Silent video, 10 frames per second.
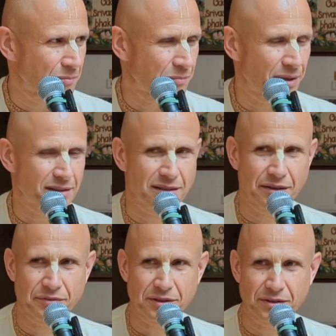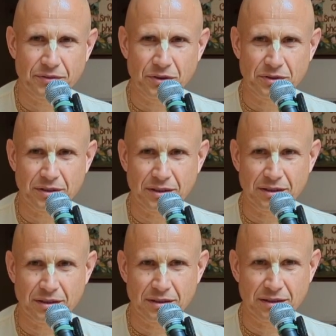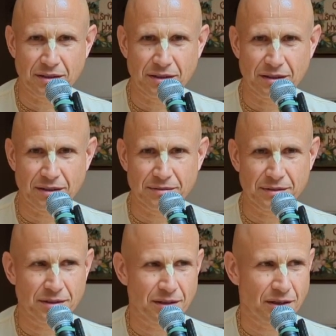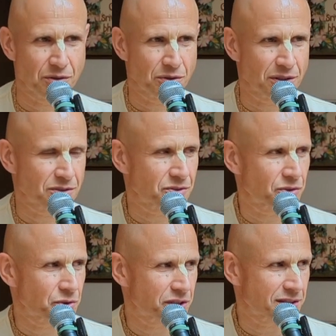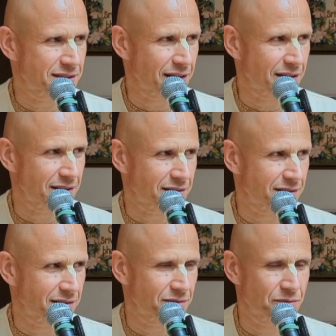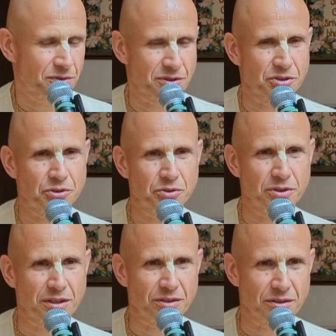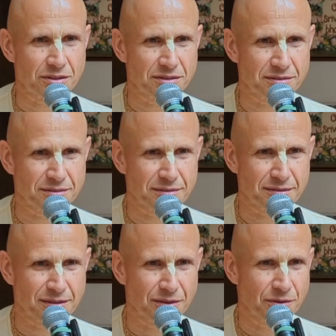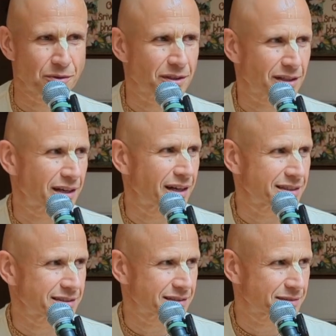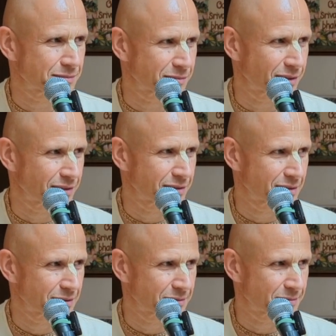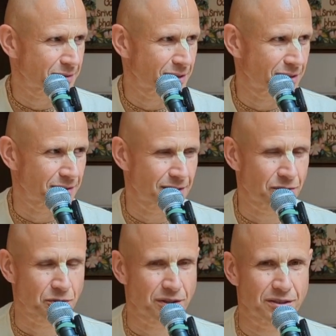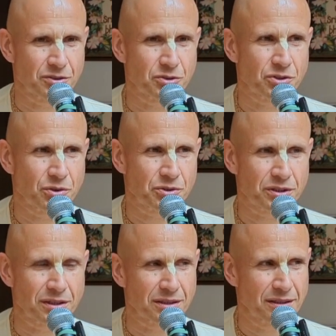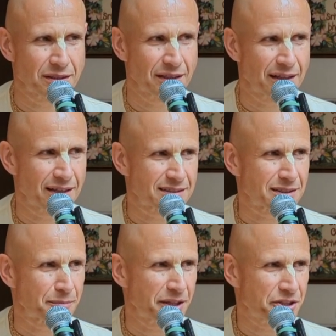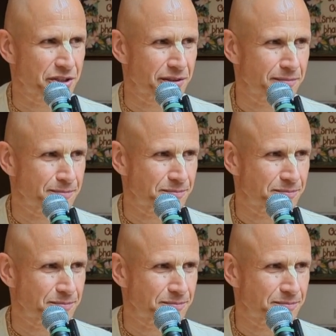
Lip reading: But if the devotee, according to social standard, was a Shudra or low class, according to social estimation,